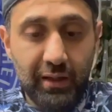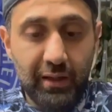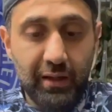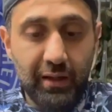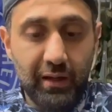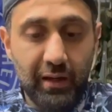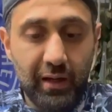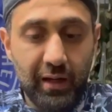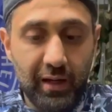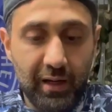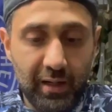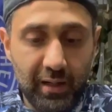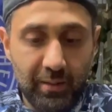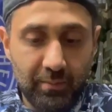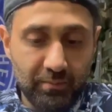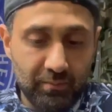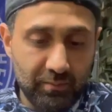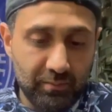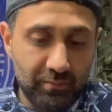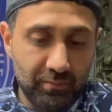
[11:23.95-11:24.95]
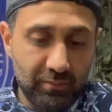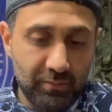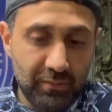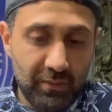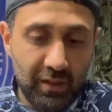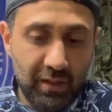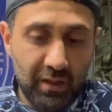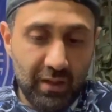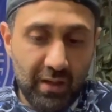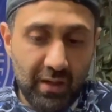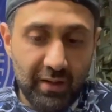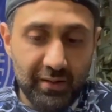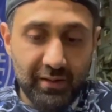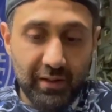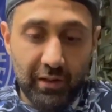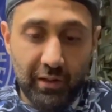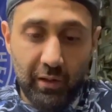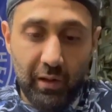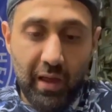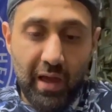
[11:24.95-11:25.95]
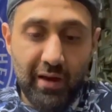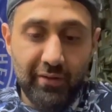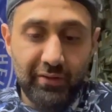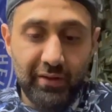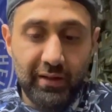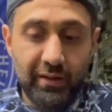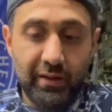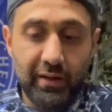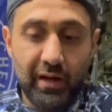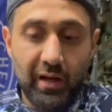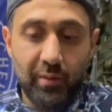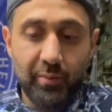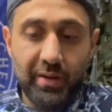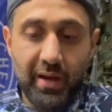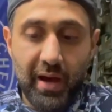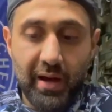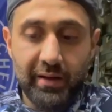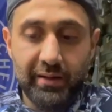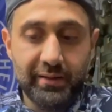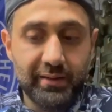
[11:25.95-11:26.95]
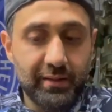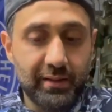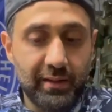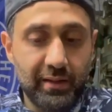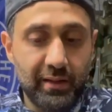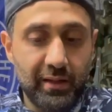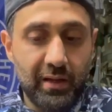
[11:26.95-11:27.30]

It's a little heavy, I'll be honest.